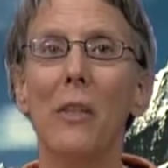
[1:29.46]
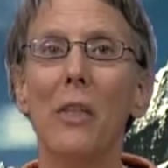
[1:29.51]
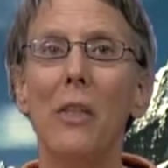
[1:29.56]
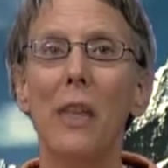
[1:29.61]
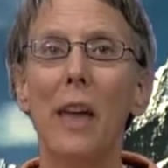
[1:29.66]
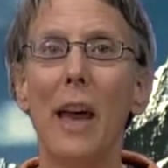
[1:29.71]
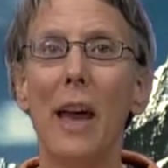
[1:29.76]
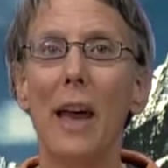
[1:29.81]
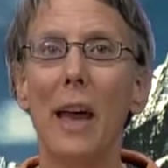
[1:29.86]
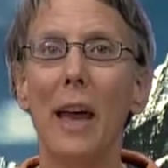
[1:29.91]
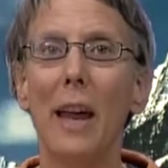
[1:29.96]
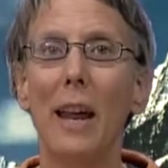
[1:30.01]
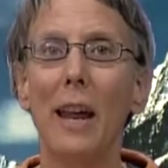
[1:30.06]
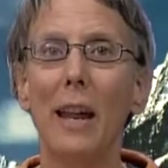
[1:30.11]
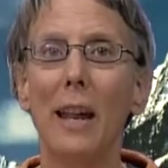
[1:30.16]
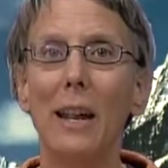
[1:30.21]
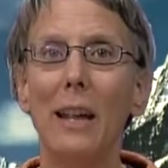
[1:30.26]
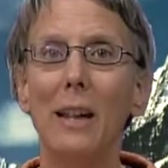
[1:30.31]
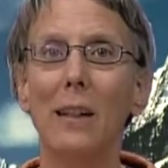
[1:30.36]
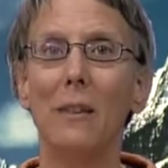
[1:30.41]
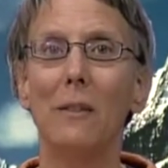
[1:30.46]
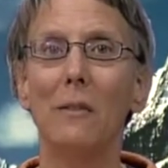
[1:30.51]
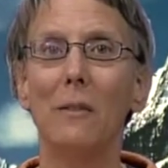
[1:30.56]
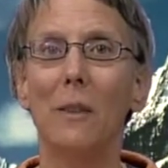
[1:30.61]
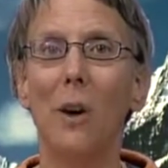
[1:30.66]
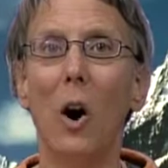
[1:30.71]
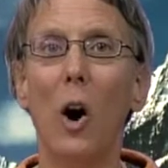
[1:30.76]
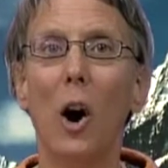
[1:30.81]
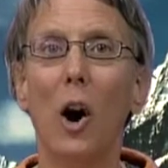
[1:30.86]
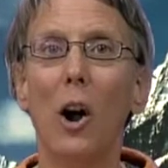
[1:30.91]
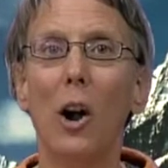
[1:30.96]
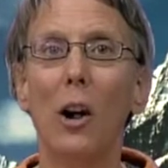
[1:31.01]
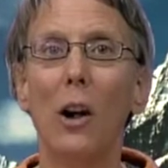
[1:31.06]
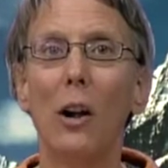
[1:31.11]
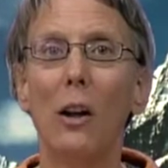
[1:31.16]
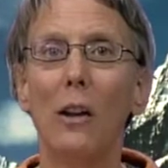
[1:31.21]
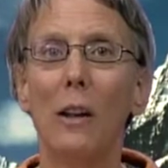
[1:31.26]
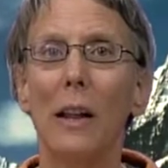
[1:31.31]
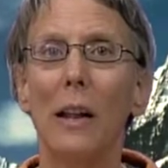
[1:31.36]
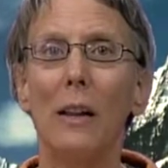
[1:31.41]
They
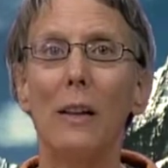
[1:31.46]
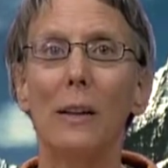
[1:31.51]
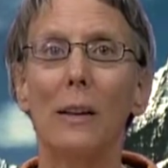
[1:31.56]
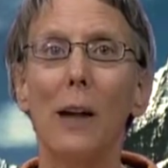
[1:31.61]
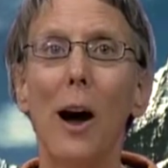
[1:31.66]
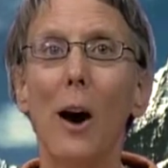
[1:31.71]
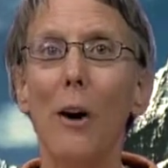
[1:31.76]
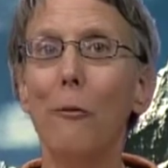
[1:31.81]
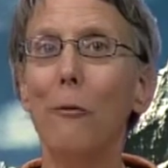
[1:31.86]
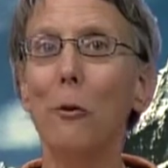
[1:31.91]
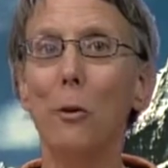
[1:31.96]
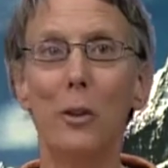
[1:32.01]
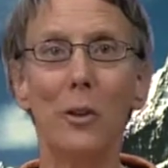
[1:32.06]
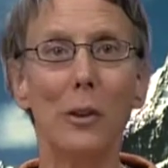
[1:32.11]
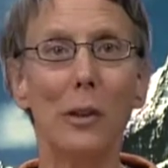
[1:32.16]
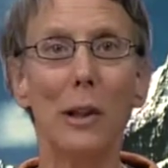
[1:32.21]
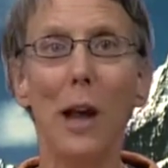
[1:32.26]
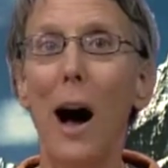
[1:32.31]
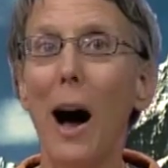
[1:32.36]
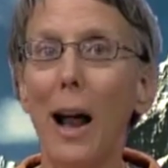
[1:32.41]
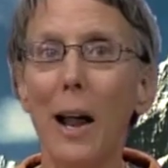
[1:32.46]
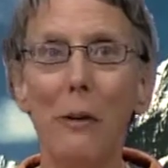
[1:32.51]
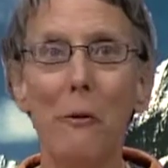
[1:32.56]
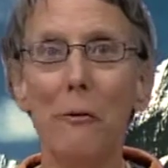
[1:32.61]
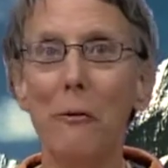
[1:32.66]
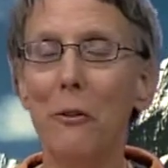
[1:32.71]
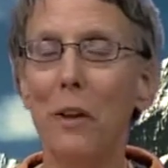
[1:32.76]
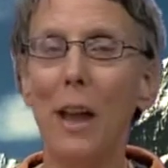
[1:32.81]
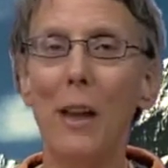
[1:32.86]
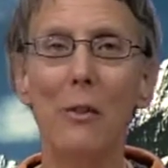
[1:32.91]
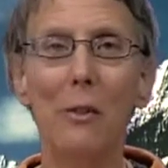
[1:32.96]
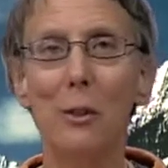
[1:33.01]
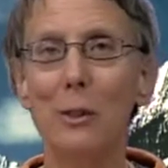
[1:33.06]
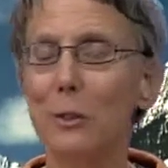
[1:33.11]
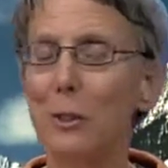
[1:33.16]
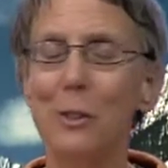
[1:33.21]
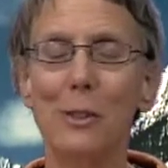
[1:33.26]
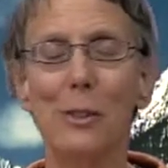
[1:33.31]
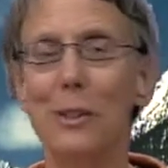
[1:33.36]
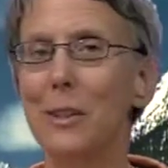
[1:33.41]
are in love with life, and
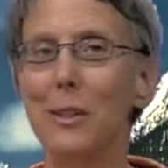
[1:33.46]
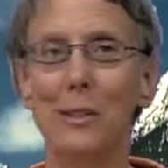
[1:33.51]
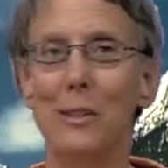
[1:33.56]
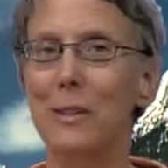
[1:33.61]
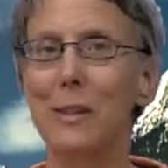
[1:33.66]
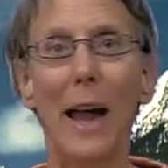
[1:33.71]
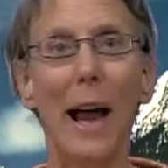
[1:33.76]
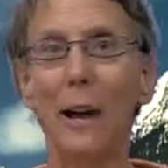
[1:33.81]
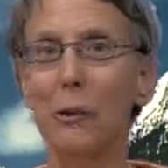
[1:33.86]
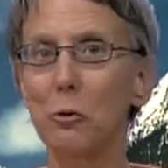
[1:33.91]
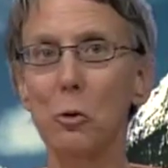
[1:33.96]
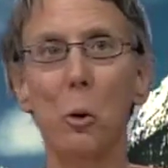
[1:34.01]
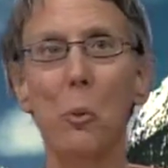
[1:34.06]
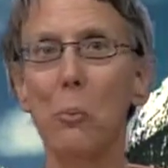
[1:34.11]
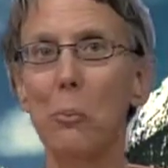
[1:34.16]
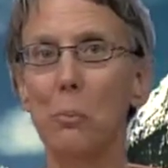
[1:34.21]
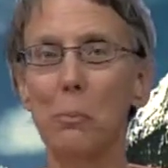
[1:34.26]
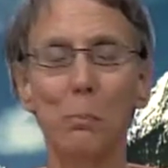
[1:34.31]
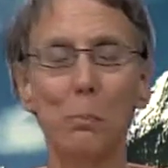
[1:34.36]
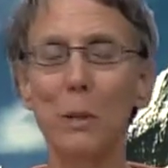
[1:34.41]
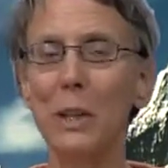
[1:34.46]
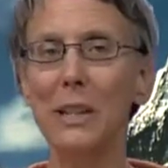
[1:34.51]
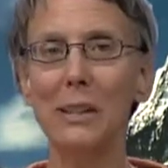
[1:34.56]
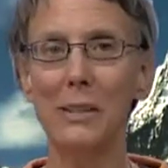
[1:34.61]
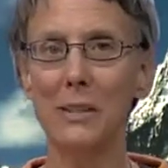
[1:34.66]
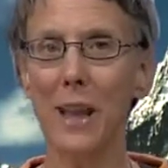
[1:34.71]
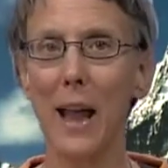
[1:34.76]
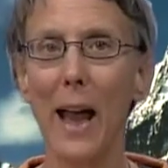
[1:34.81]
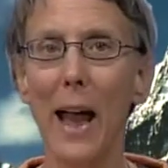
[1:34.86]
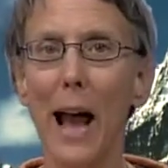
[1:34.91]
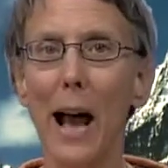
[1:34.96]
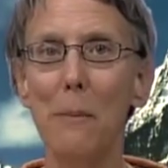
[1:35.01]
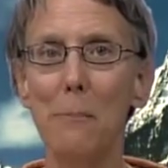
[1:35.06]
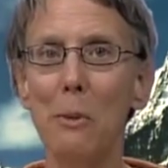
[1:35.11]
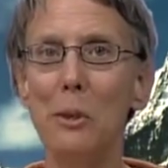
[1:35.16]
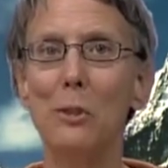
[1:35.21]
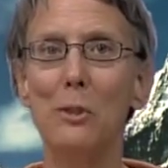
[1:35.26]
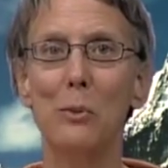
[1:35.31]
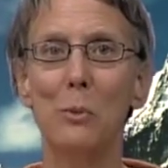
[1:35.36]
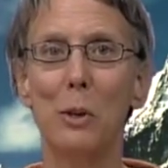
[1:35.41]
they're just this natural bliss that
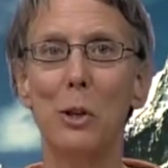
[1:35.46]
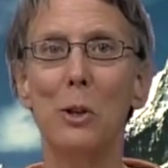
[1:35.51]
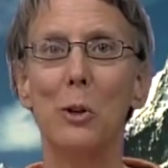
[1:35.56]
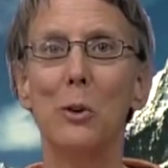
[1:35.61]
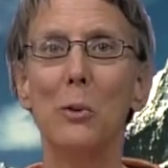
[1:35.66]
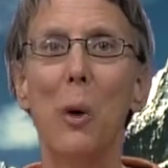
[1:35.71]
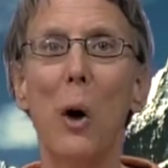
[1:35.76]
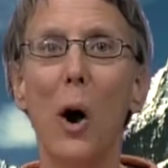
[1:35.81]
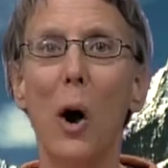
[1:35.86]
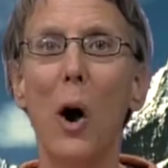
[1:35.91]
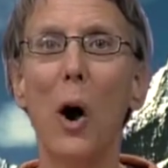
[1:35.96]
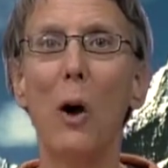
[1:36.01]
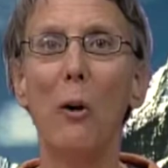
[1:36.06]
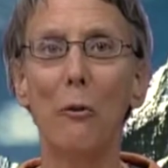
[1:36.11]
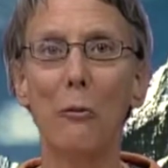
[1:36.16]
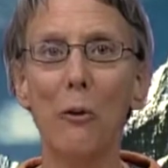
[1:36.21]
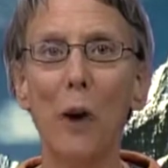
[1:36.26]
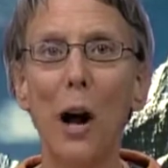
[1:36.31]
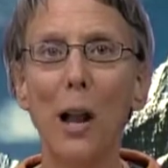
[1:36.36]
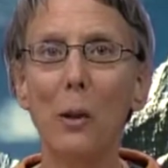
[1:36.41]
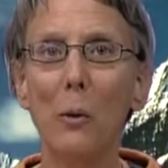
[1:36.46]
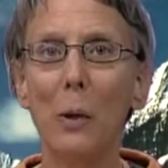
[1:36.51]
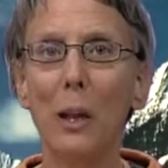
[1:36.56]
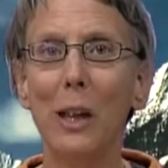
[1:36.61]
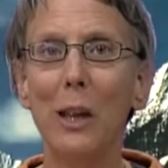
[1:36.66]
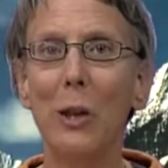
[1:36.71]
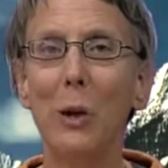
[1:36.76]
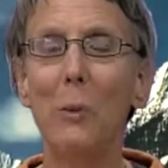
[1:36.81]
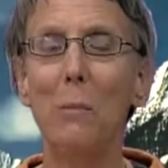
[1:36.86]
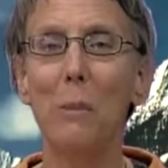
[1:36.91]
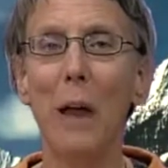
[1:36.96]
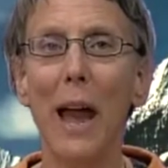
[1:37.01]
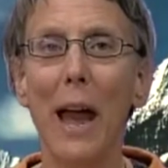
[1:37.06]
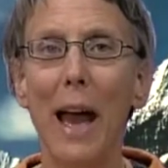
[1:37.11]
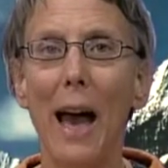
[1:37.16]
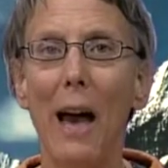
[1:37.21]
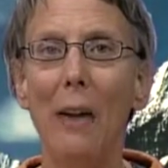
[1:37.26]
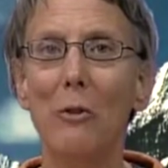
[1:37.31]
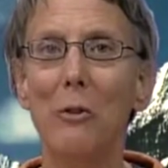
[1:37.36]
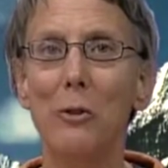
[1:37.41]
happens when you are following your
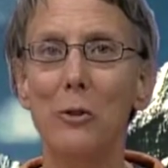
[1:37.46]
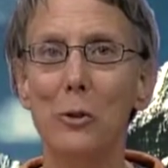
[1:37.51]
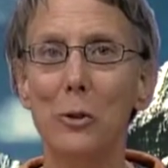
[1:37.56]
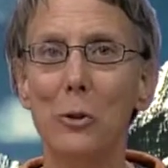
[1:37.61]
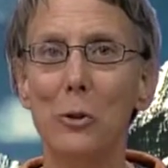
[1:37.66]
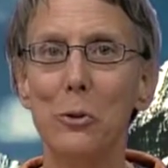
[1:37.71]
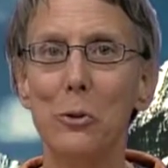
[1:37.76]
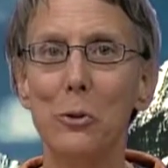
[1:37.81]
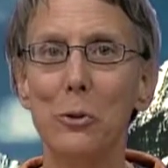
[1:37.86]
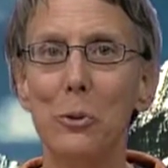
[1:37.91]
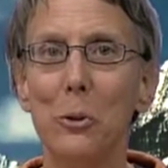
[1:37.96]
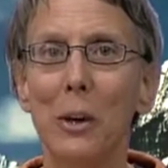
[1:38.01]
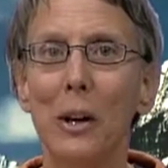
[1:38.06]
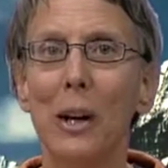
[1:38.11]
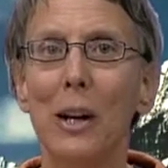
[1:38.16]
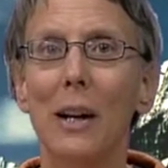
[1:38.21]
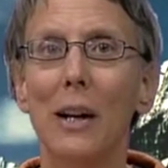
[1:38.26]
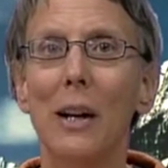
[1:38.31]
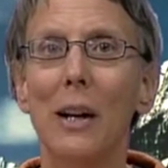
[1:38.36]
path to